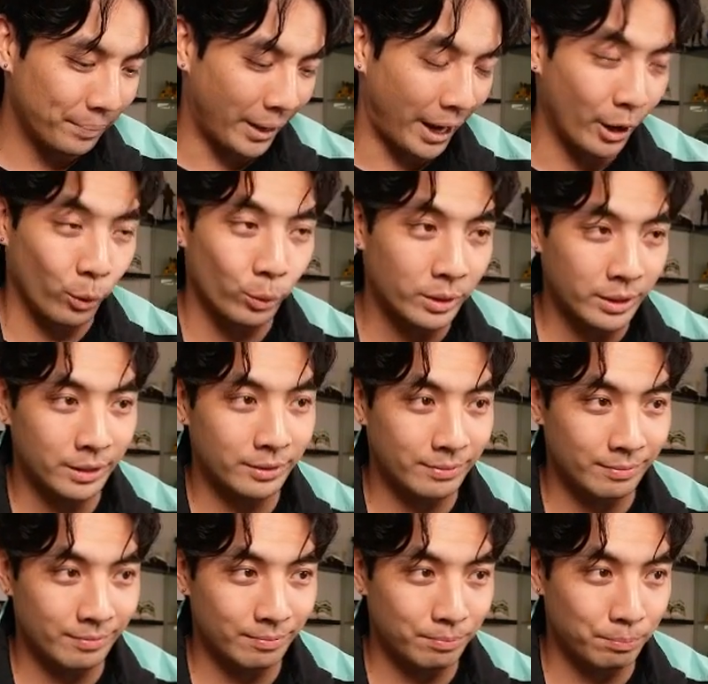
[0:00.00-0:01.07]
I only
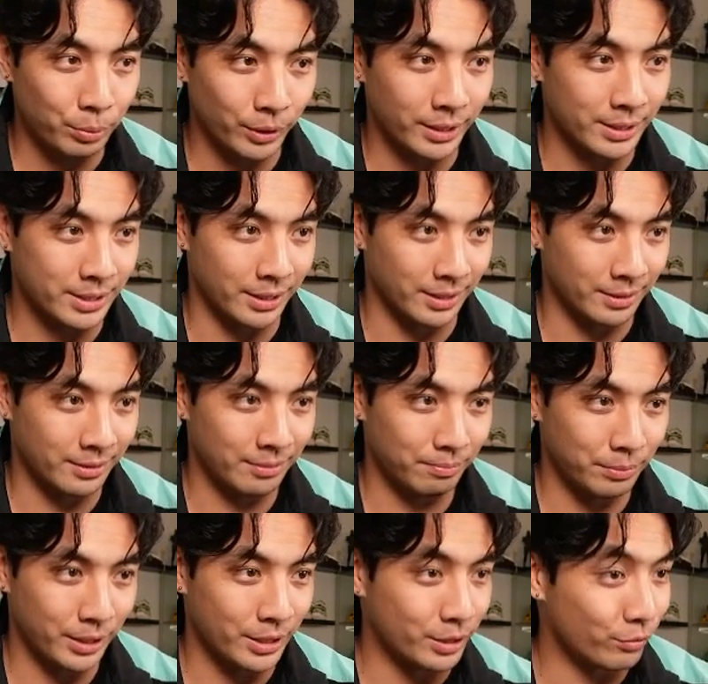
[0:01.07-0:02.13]
put this in
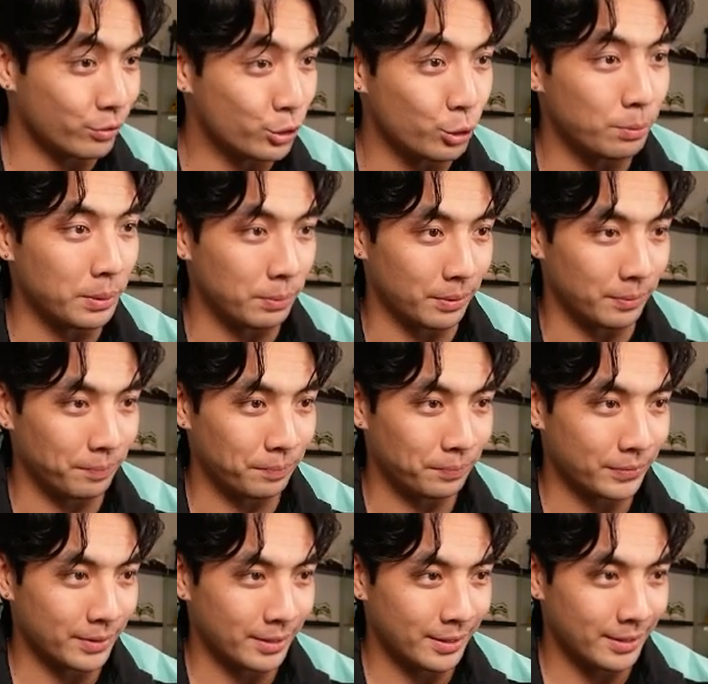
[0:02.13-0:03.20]
because of 2 people,
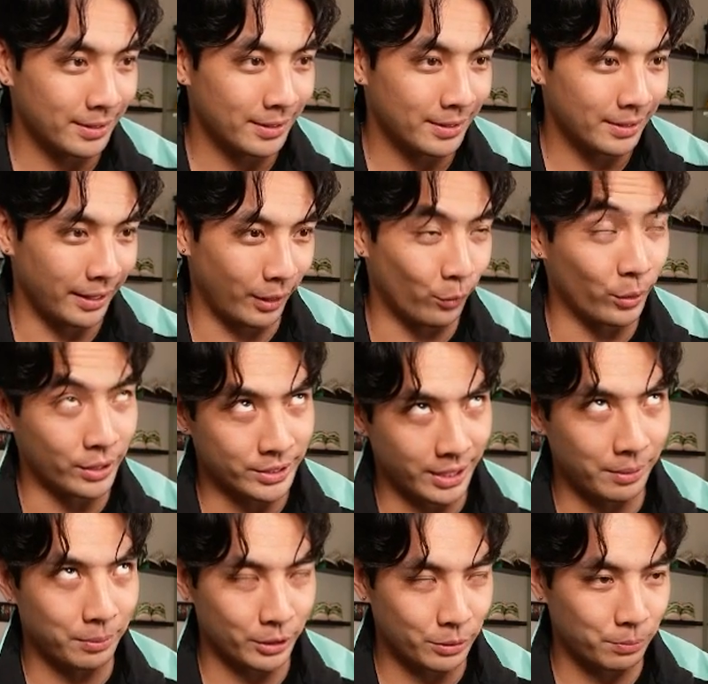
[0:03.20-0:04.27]
or is
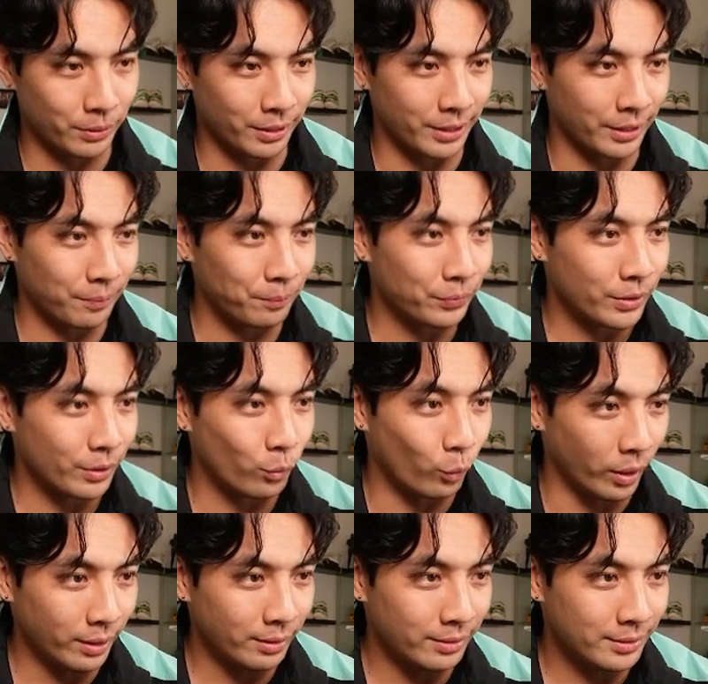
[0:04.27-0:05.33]
able to put it in.
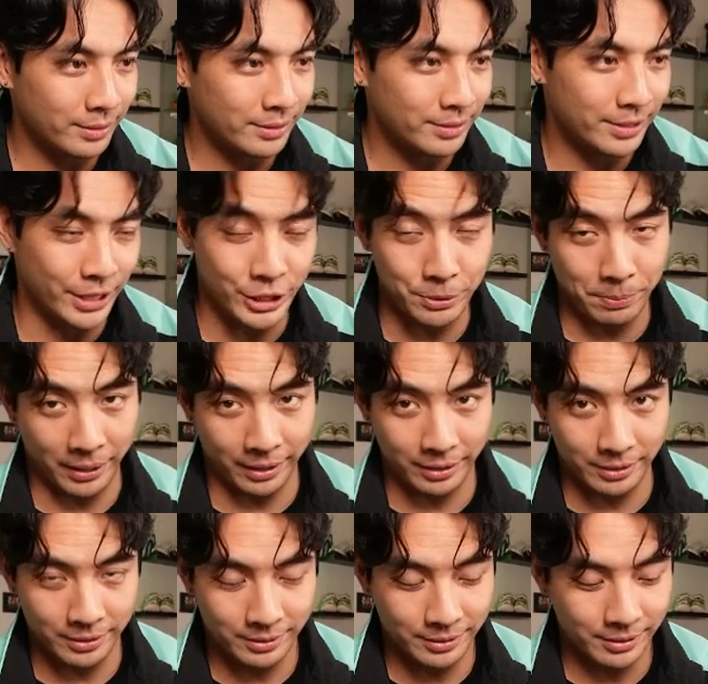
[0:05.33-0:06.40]
1,
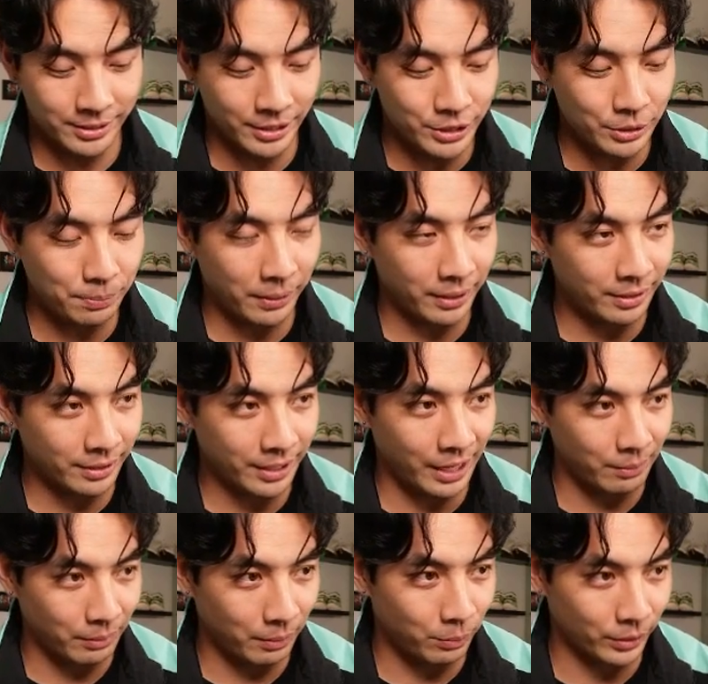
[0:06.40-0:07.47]
Digipanda. DigiPanda
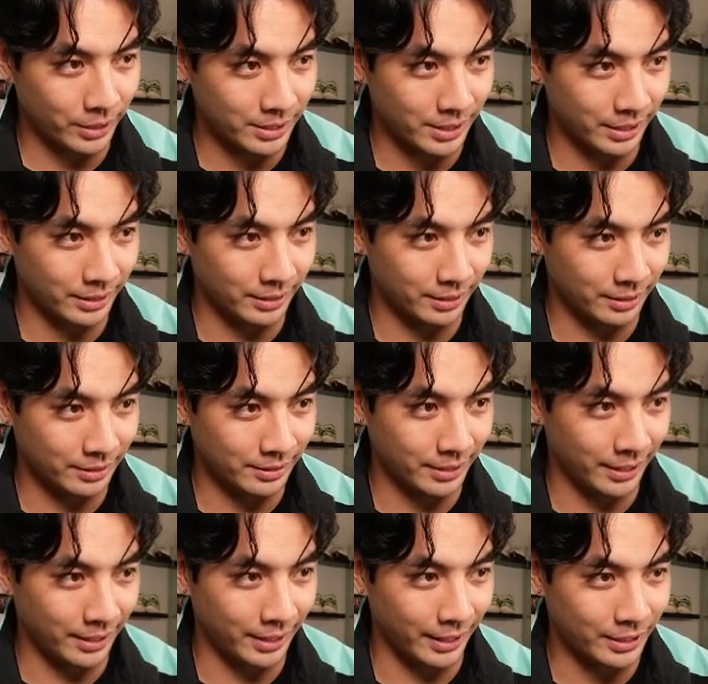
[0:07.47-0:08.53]
came up with this idea
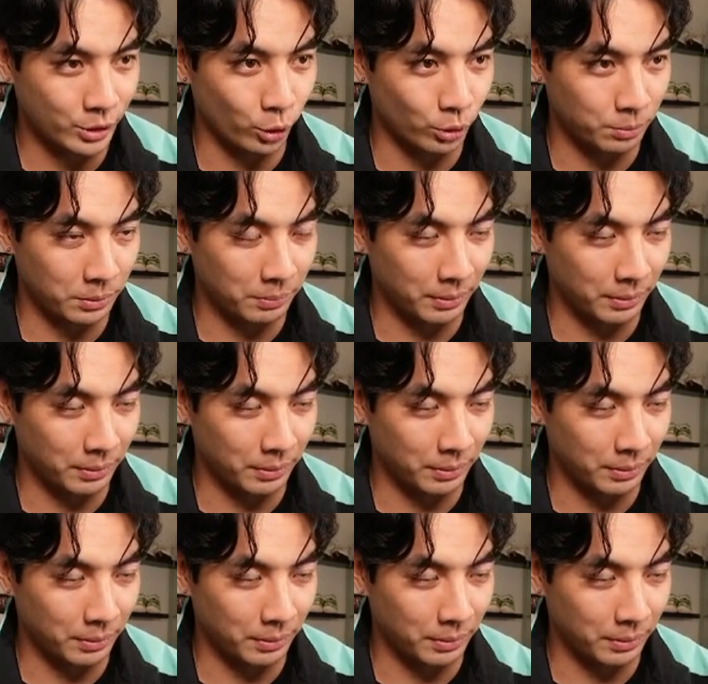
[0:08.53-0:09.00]
and like told me